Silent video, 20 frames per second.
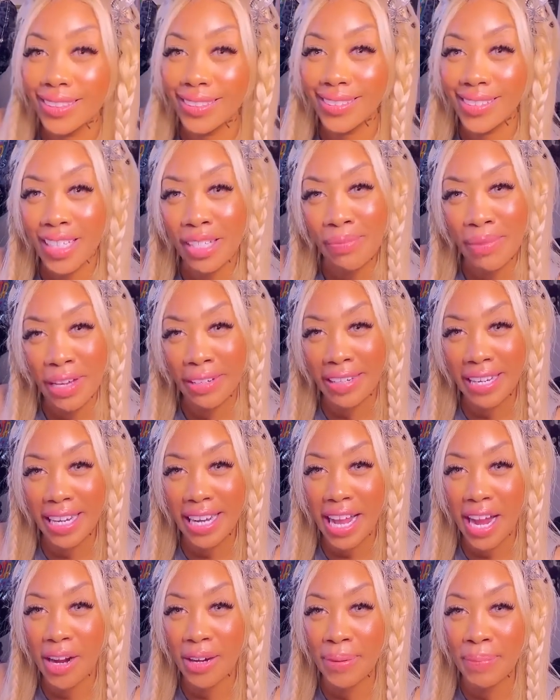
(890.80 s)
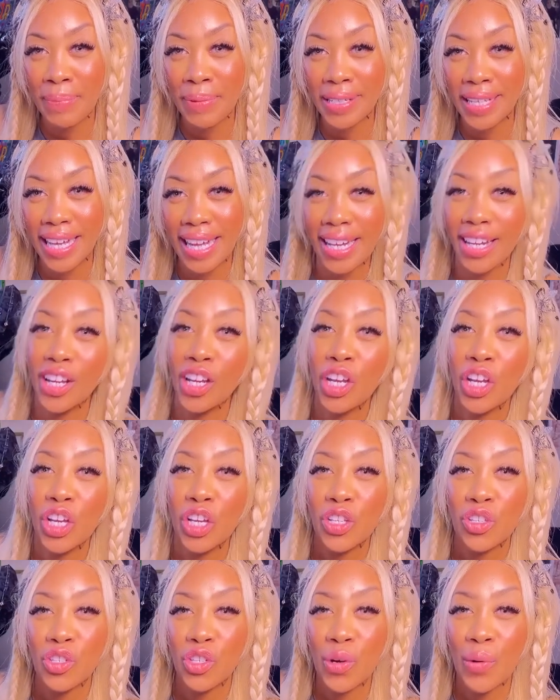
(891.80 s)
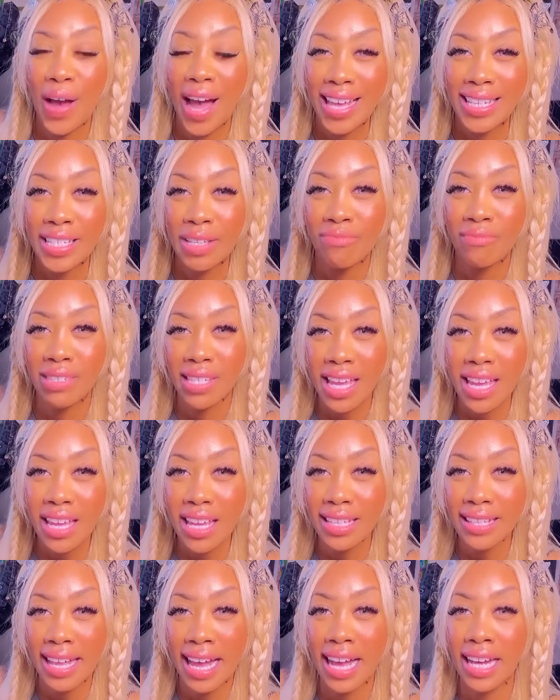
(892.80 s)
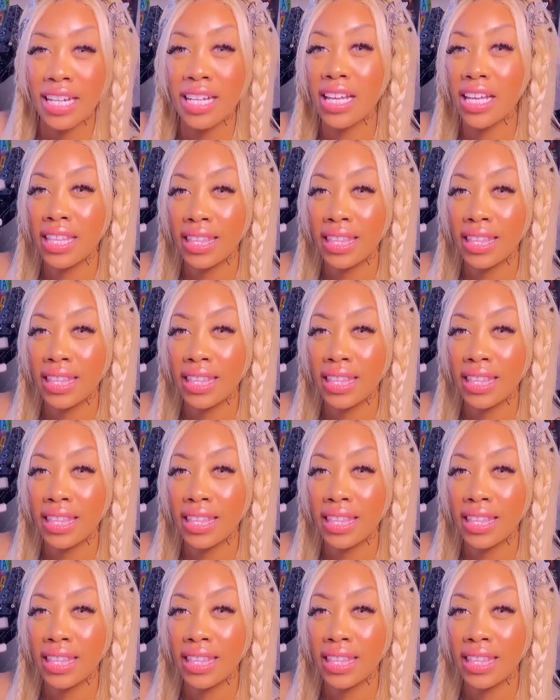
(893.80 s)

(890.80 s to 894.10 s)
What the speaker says: I'm hearing an airplane. So as I'm saying that,